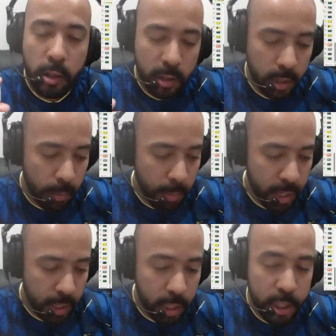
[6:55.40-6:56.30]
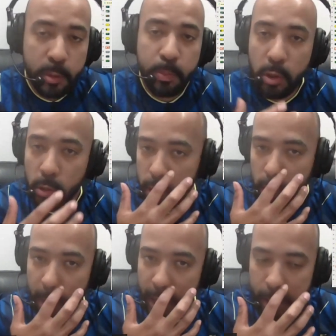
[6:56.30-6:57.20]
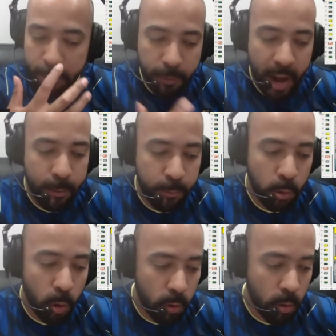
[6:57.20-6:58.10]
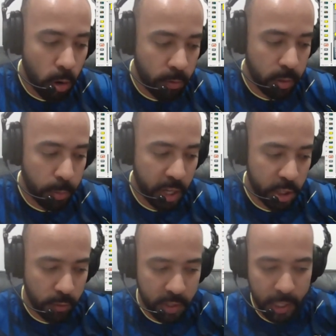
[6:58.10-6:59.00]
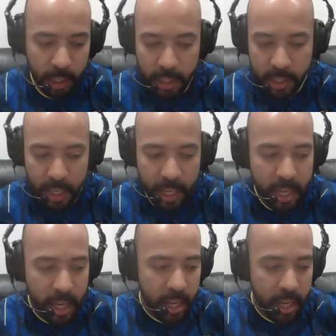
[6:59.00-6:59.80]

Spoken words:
that they mainly dispute, that they mainly fight for all over the pitch. Obviously, you can see